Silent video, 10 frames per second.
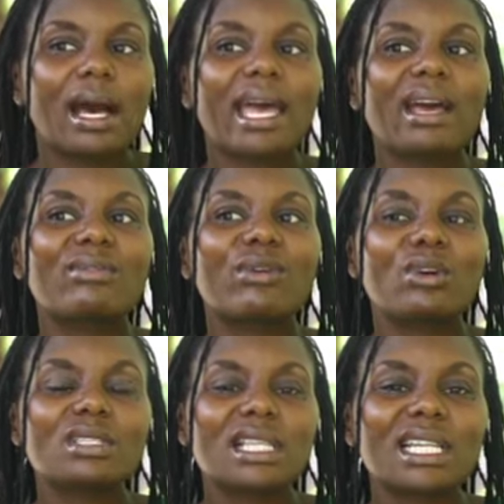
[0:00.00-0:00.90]
I have
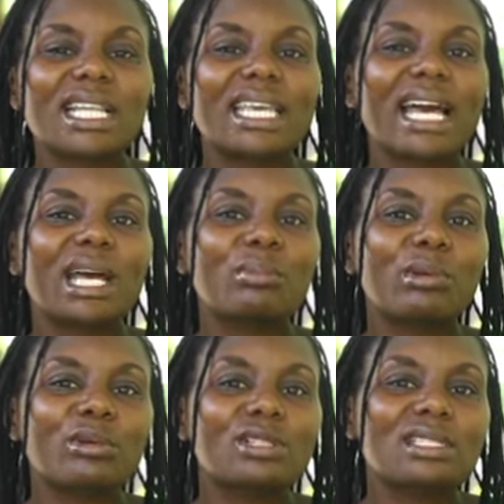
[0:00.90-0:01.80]
constantly heard
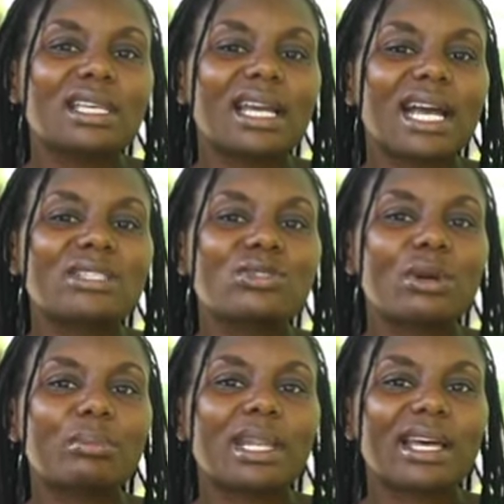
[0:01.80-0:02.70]
people saying, I
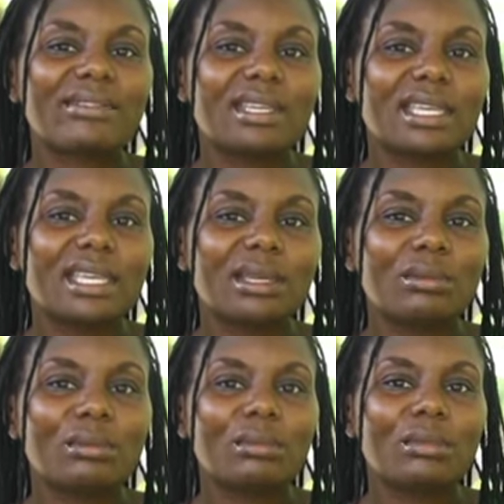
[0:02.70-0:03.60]
stopped loving
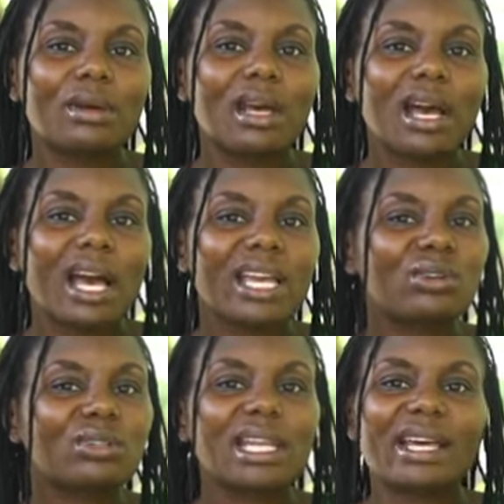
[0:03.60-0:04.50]
him, I
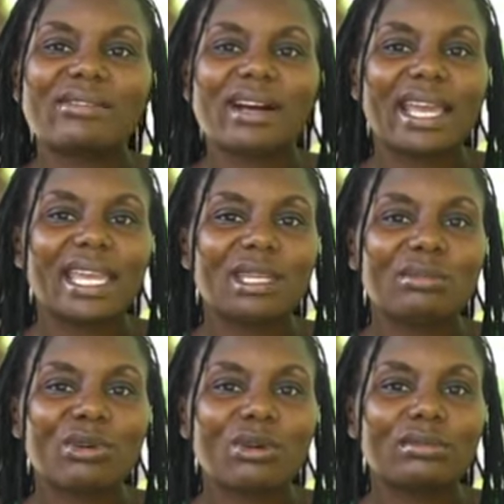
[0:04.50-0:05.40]
don't love her
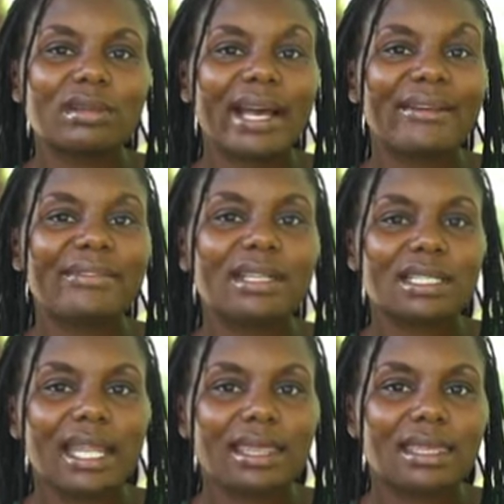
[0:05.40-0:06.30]
anymore, I feel
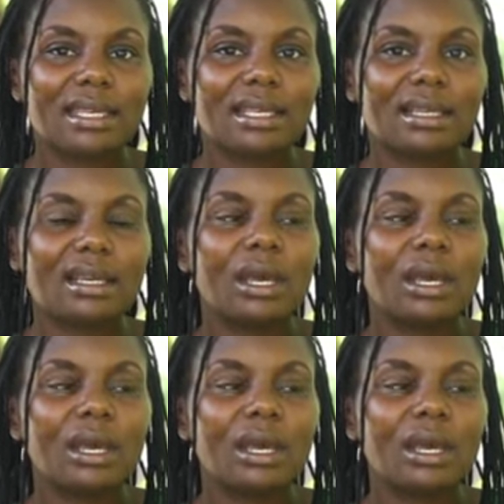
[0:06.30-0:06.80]
nothing.